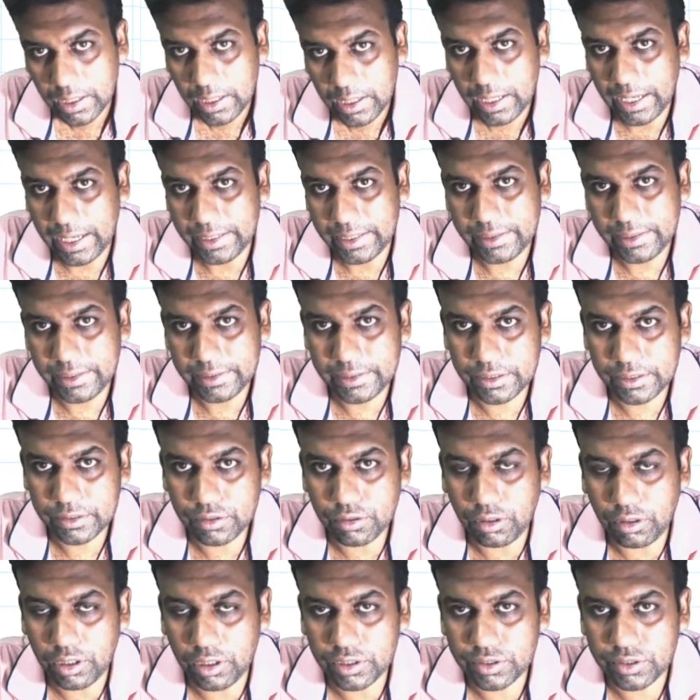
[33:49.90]
and this is
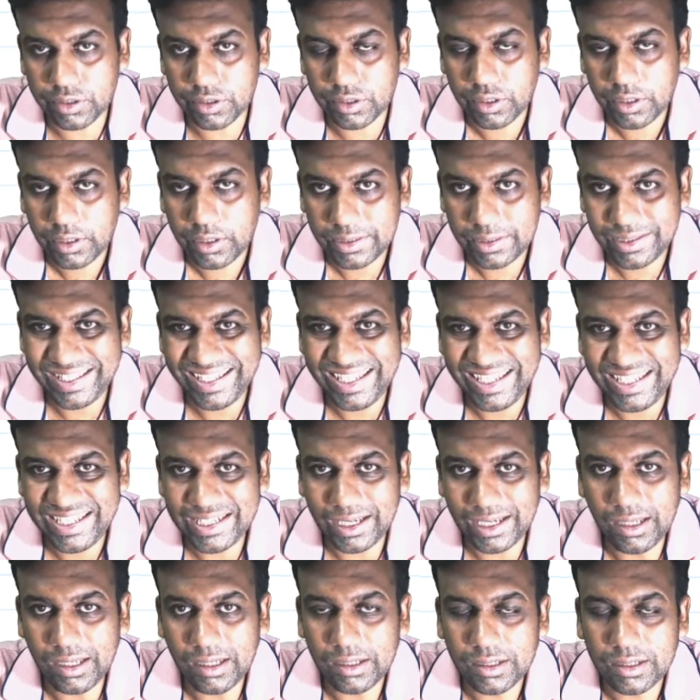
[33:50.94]
cos
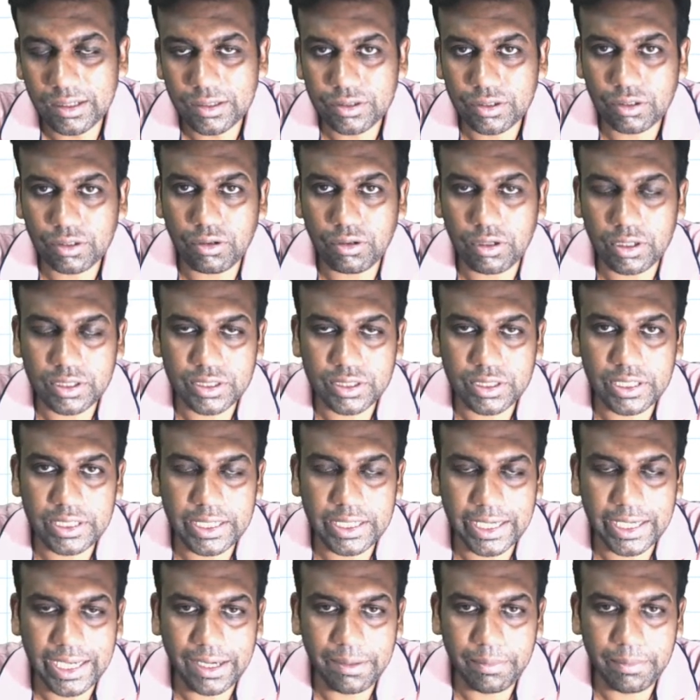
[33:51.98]
theta. So cos
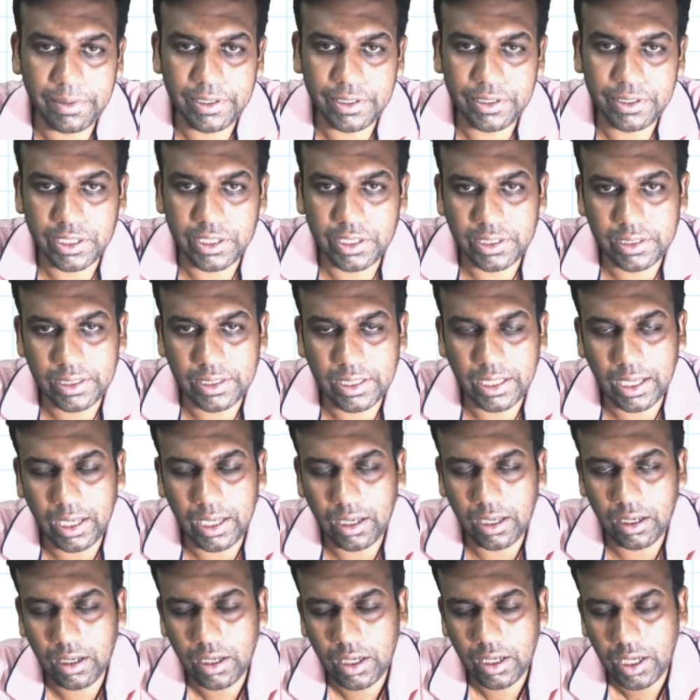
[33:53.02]
theta can be written in the
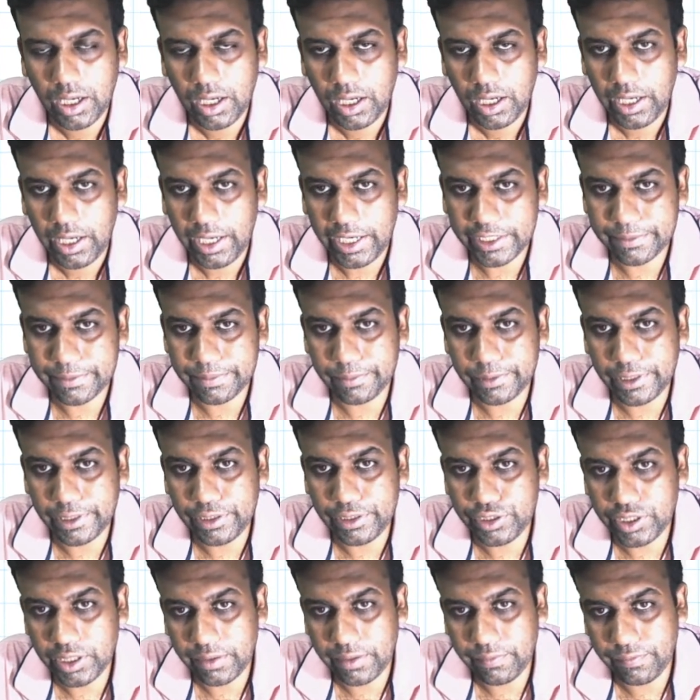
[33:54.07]

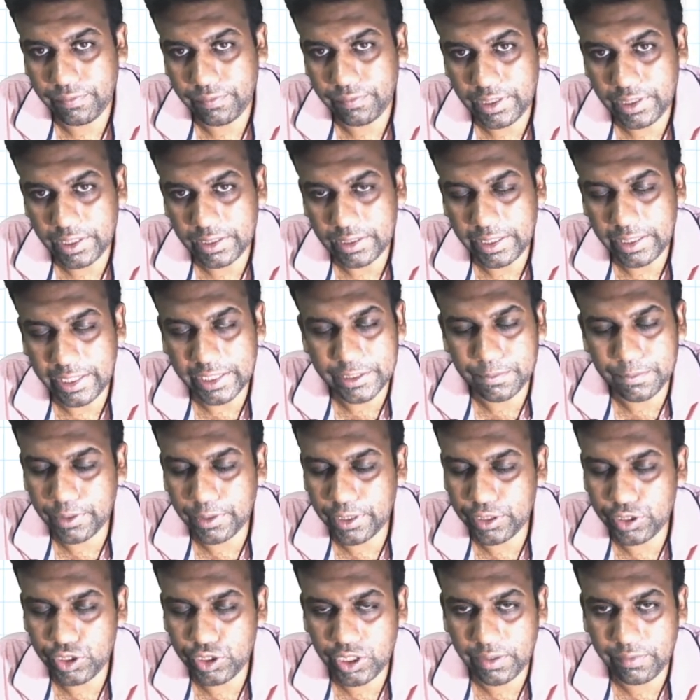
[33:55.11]
exponential
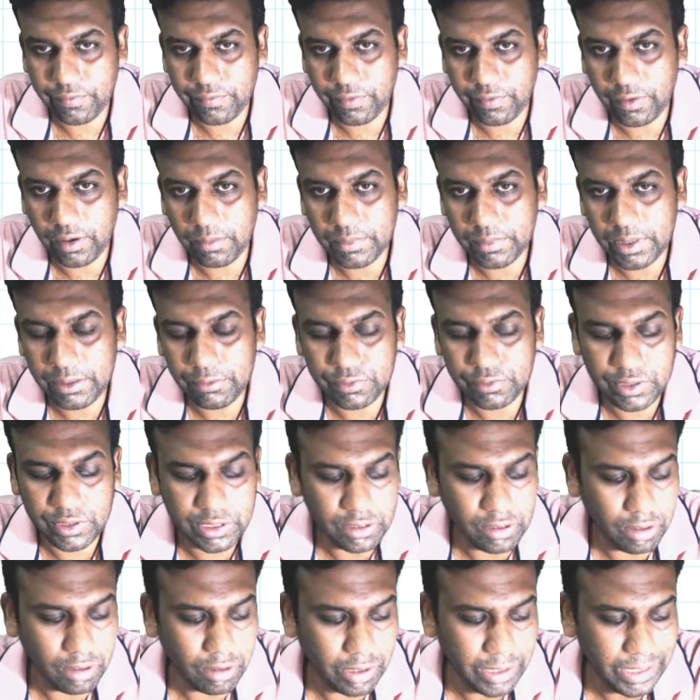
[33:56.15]
form using
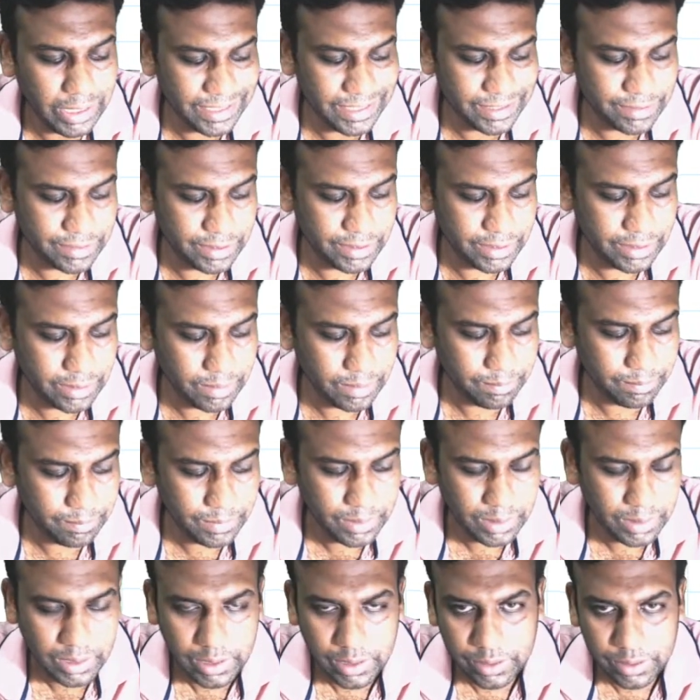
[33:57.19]
the Euler's theorem.
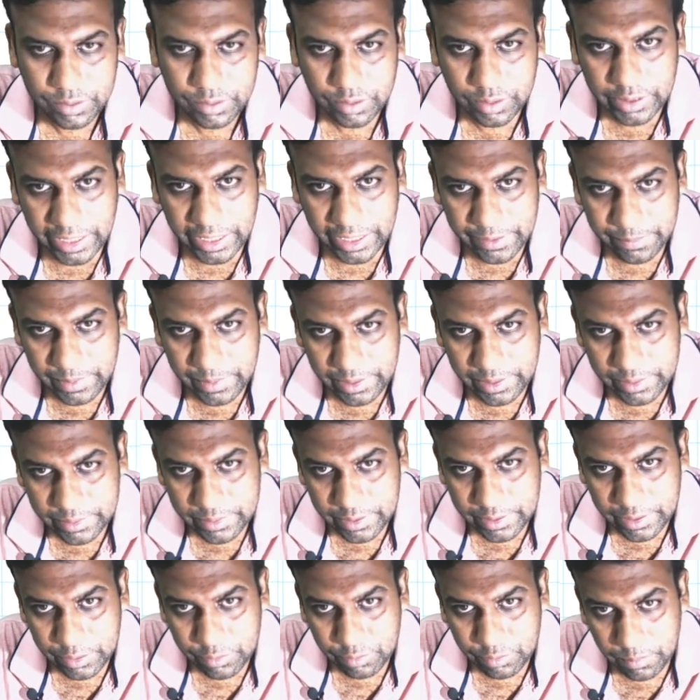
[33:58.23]
So that means
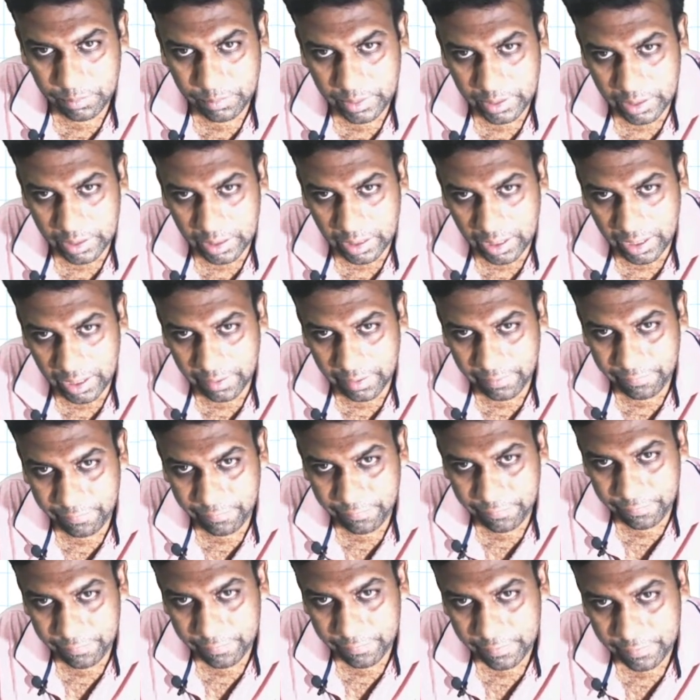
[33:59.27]
it will be
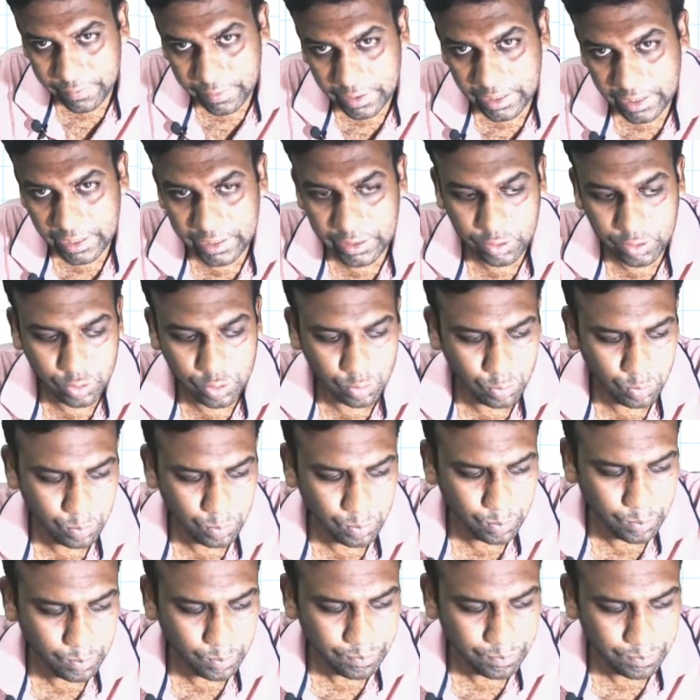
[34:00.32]
half into
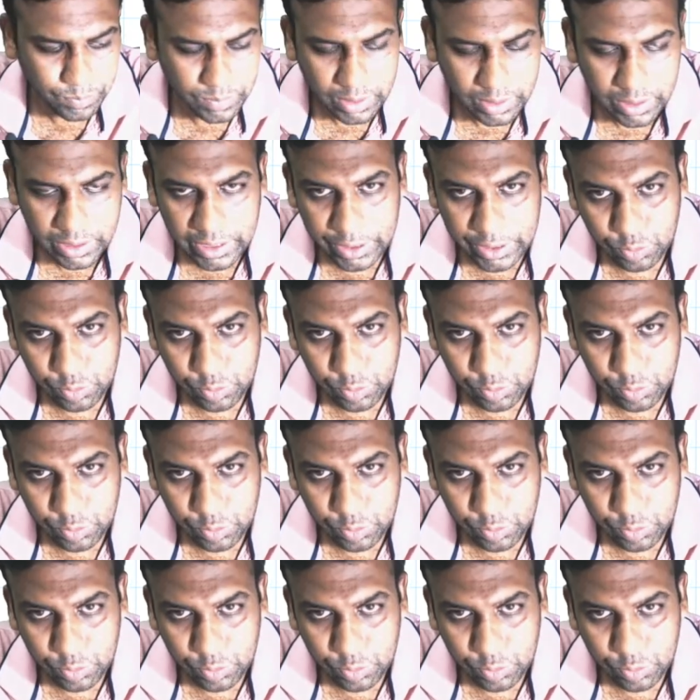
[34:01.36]
e